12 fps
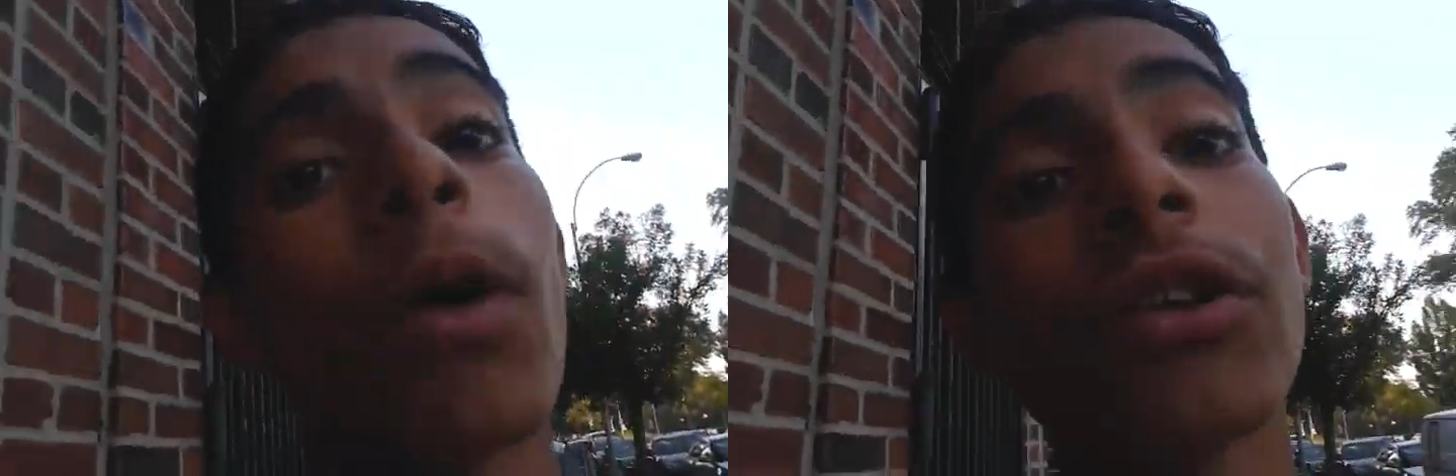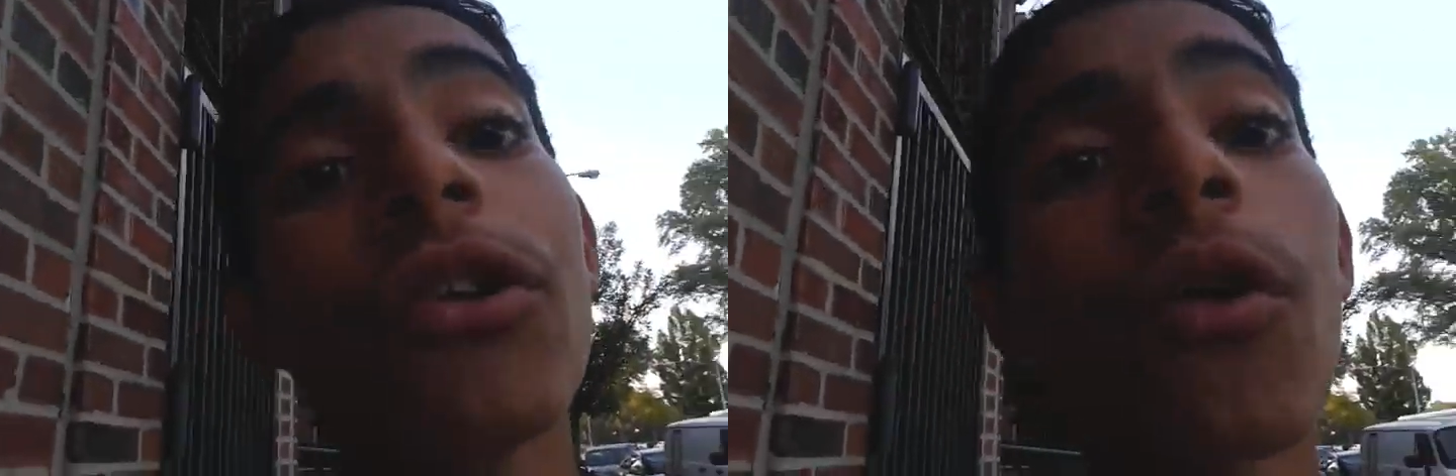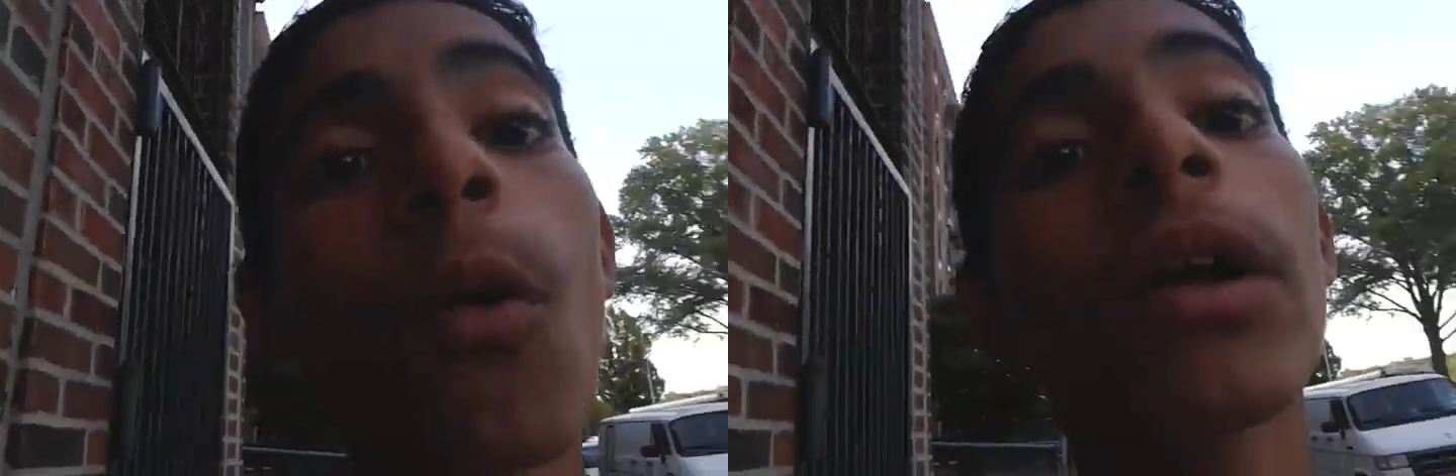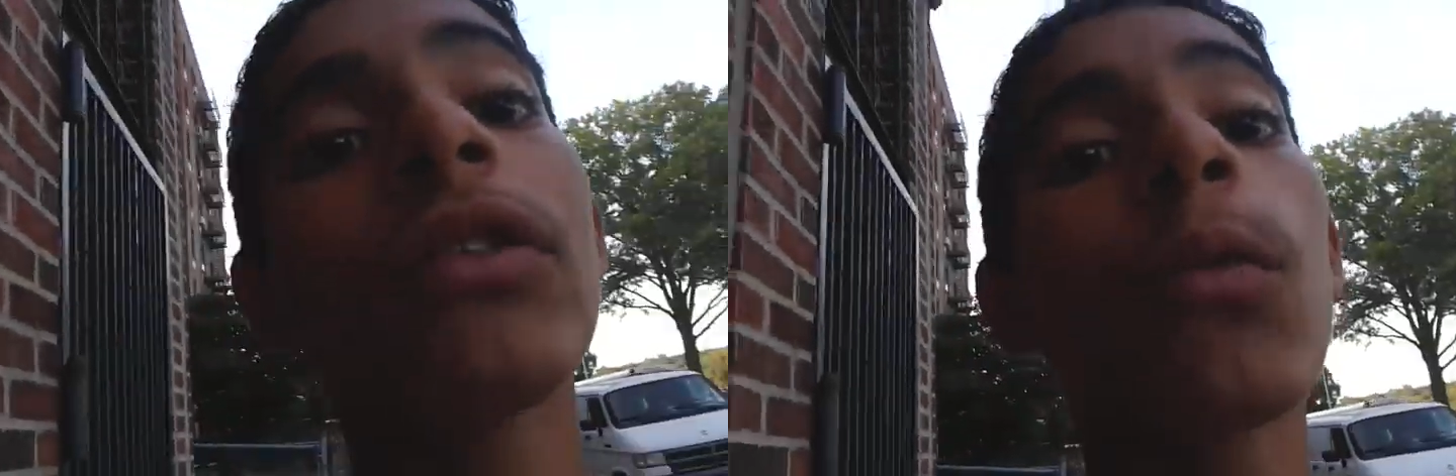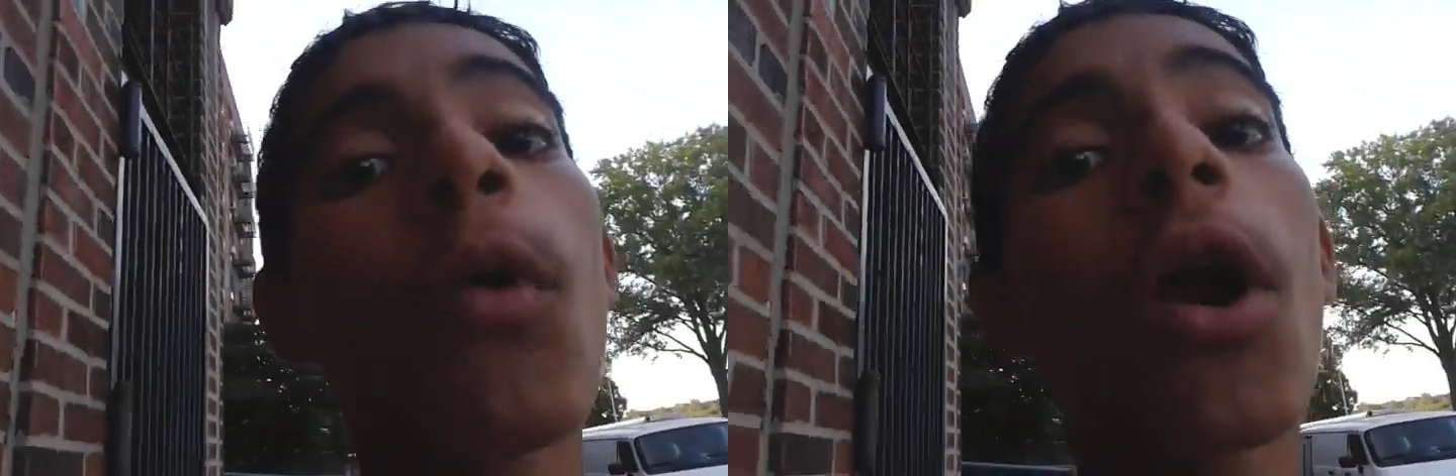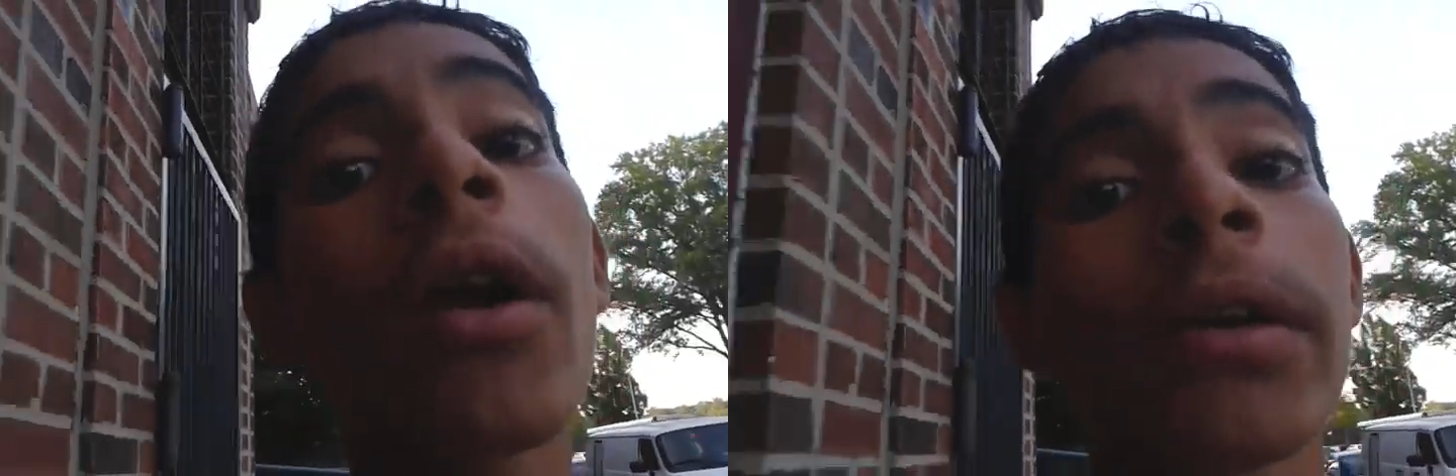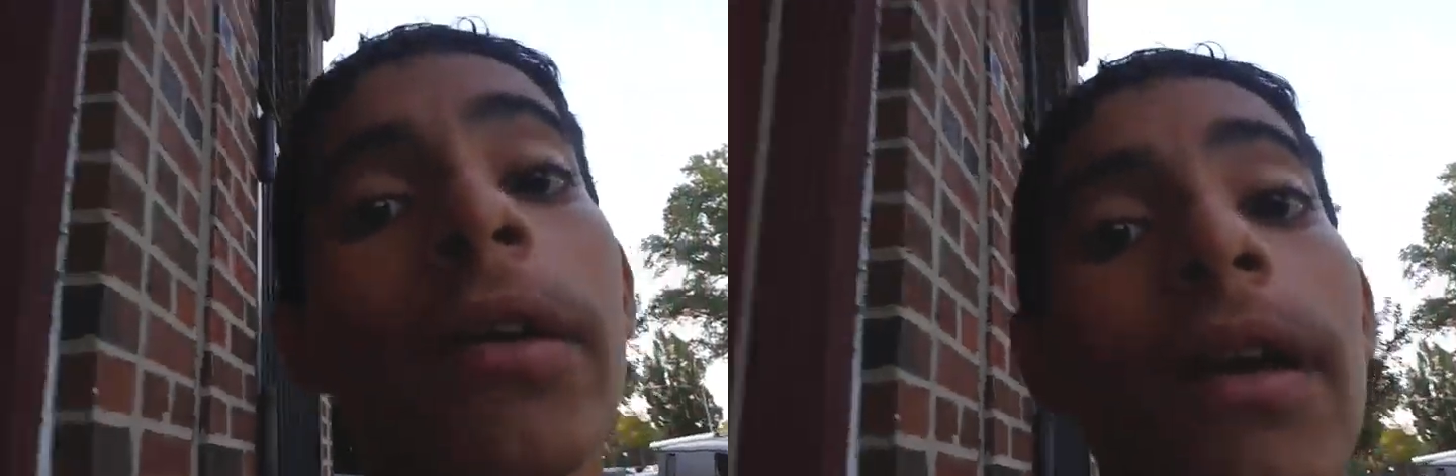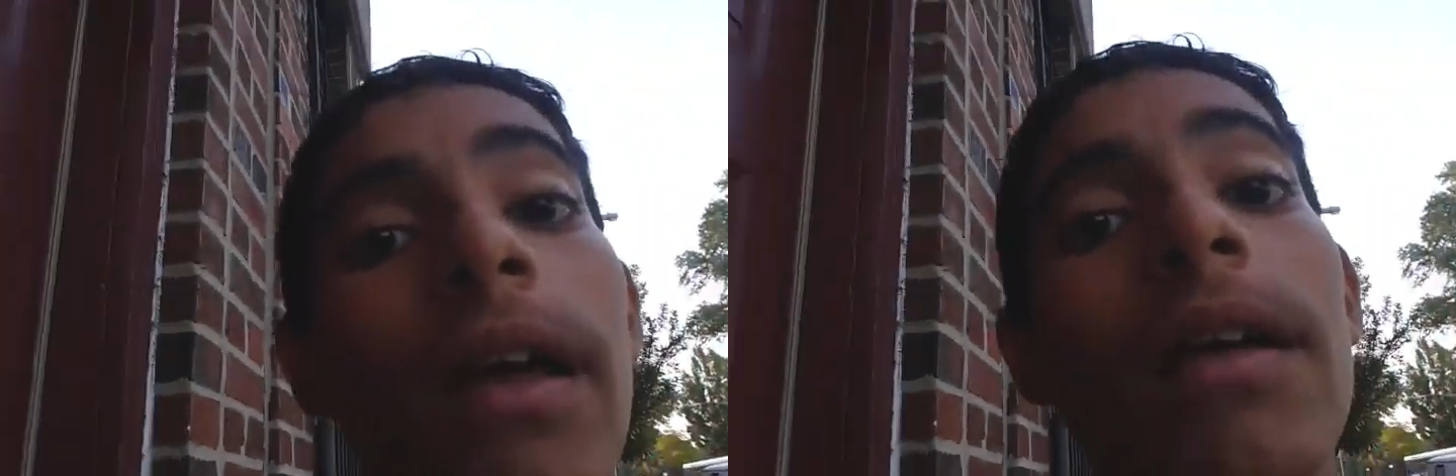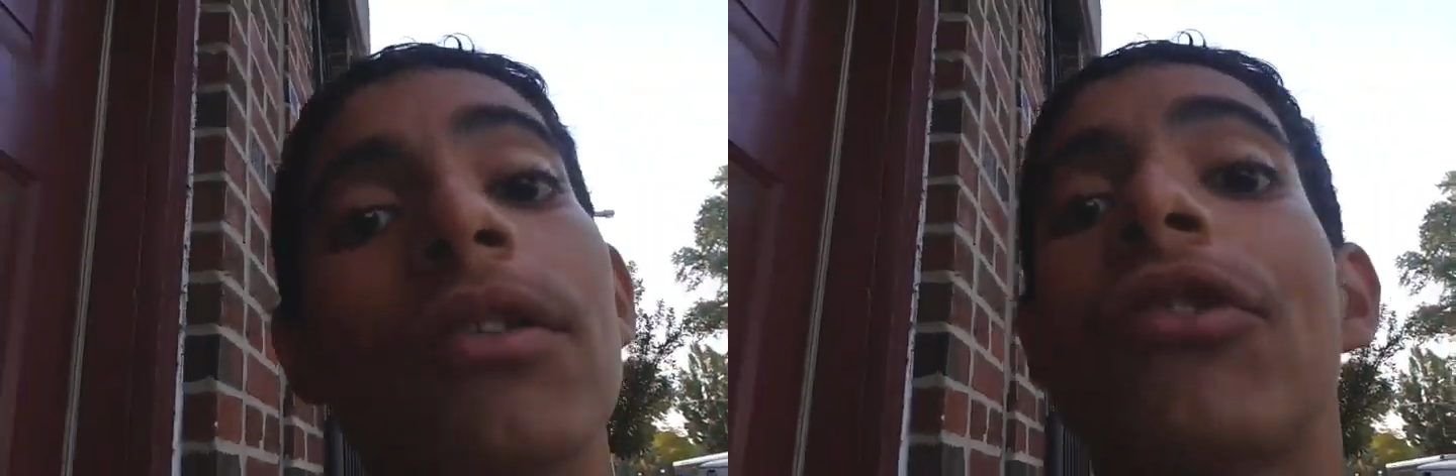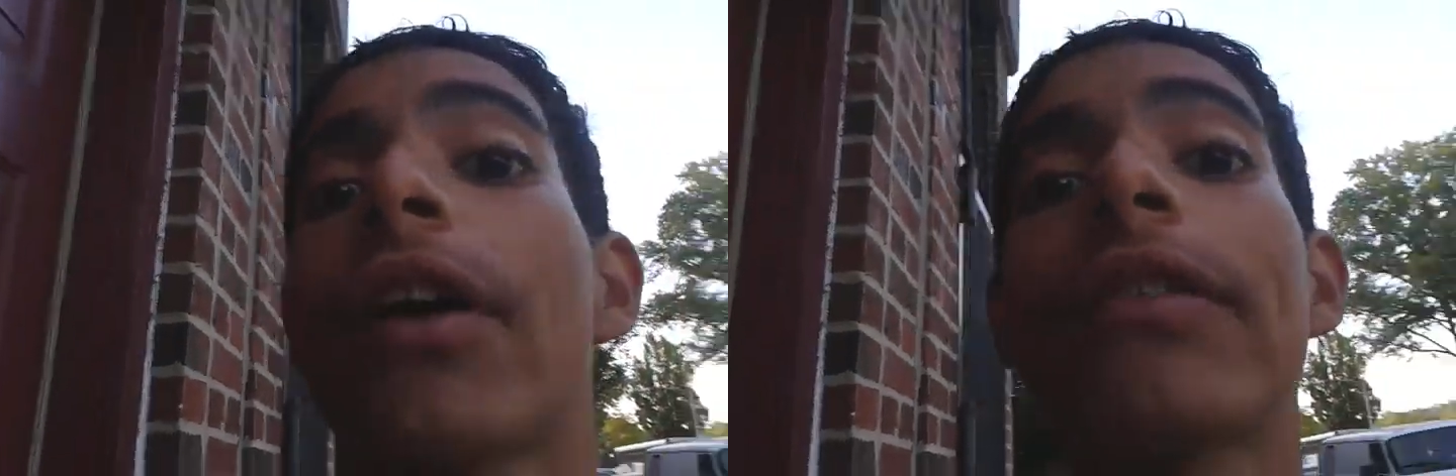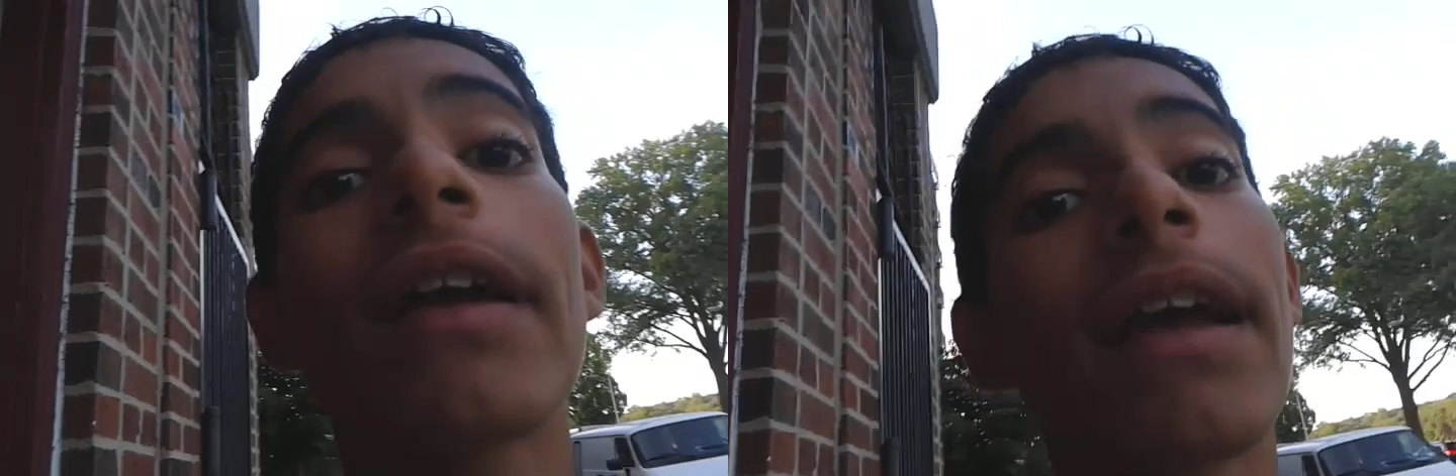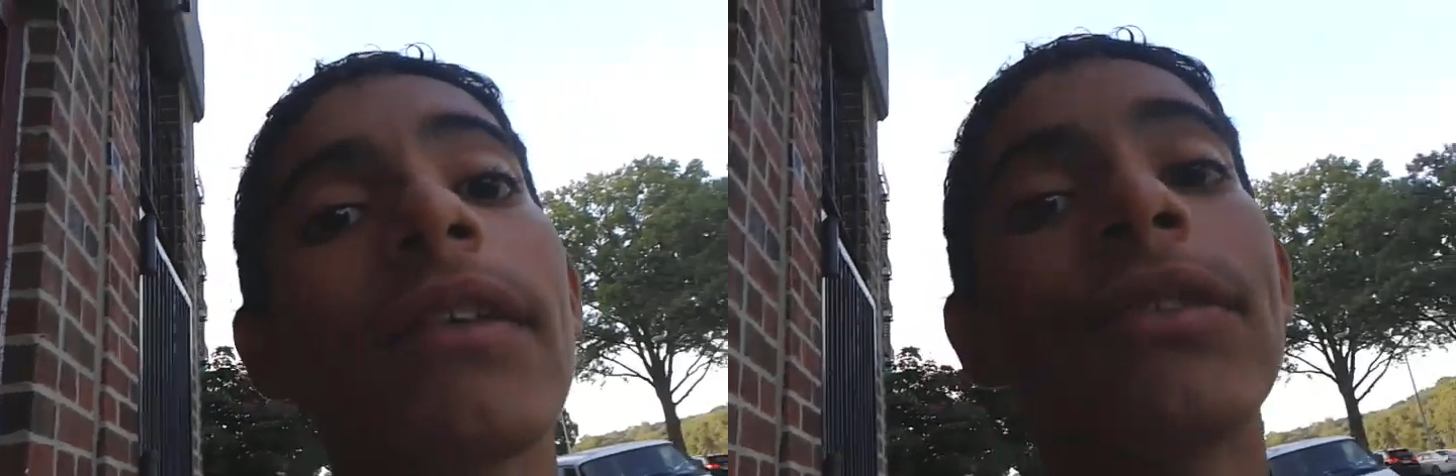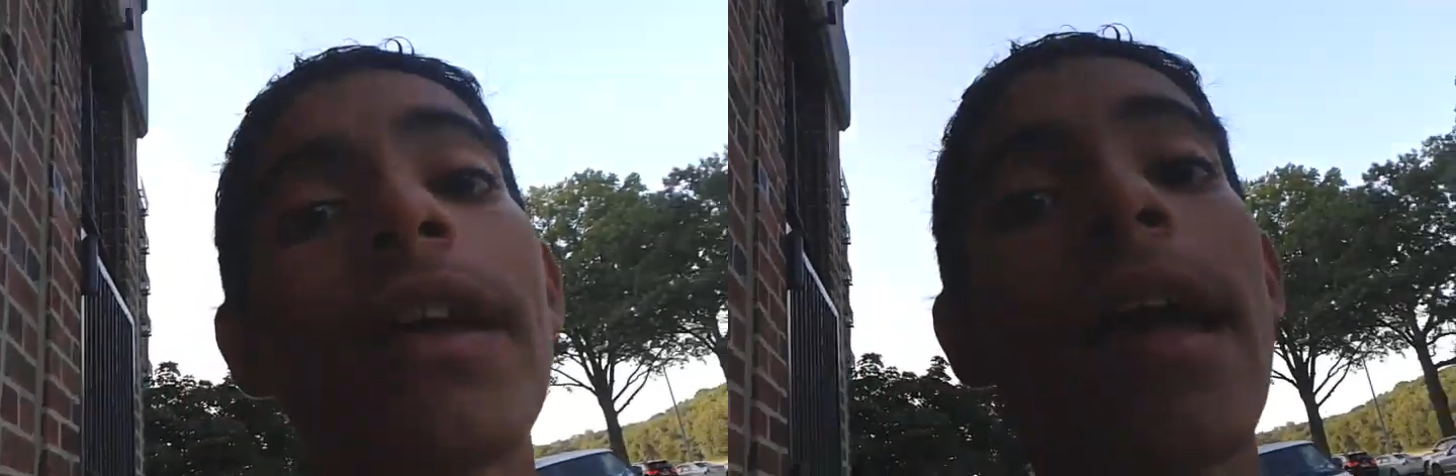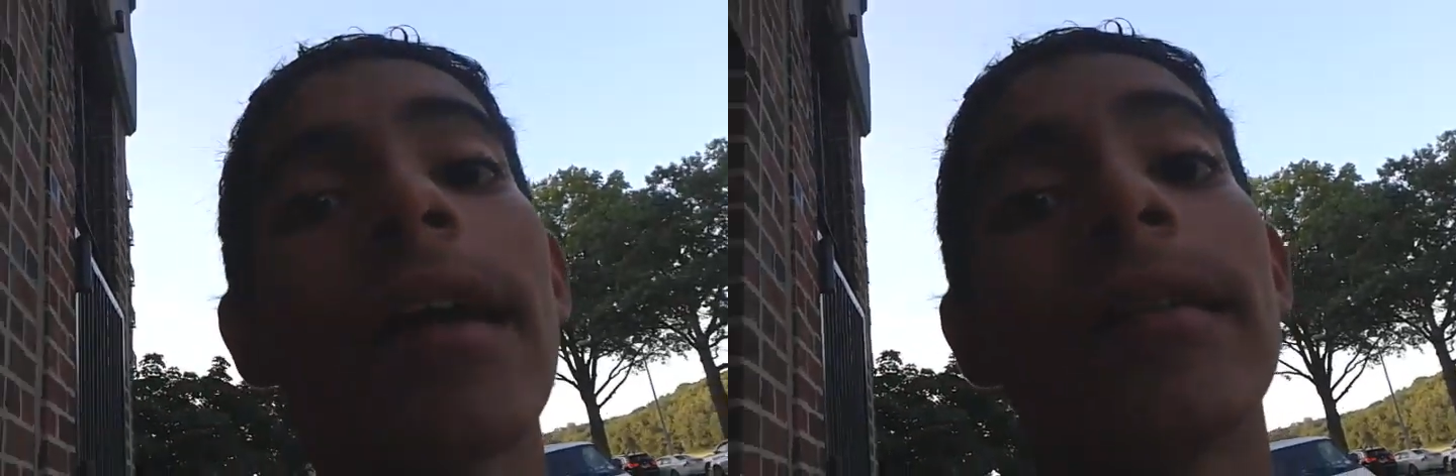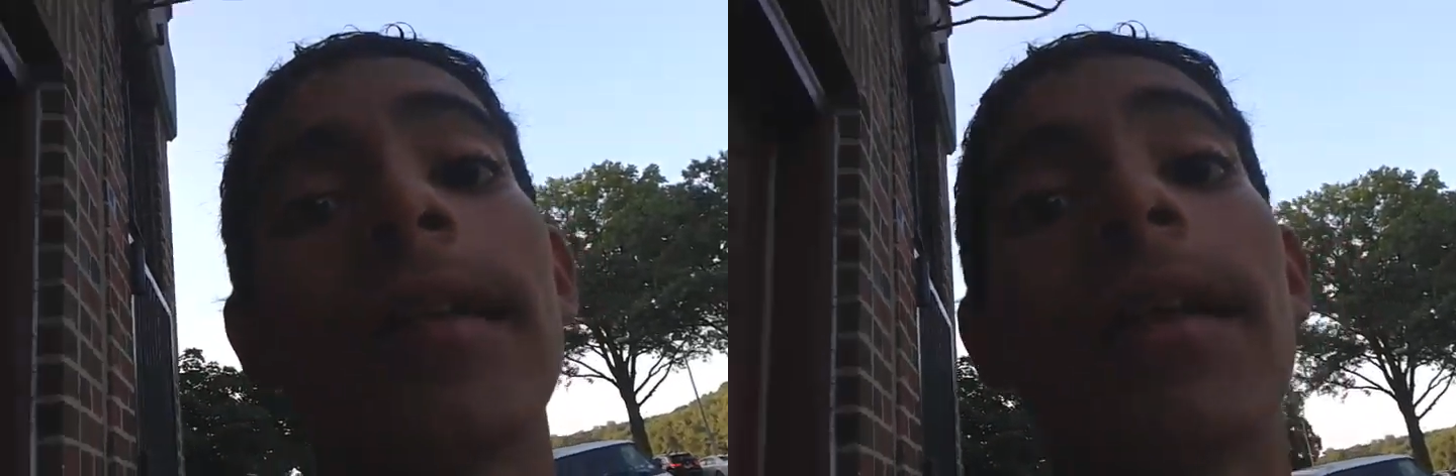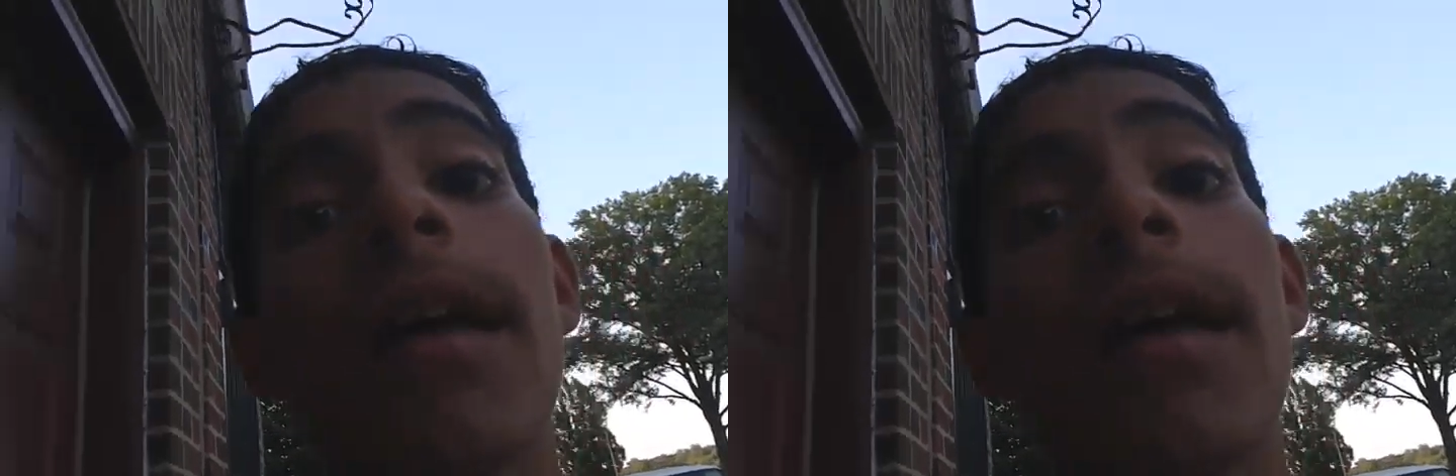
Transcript: when you're going to work, just like I said,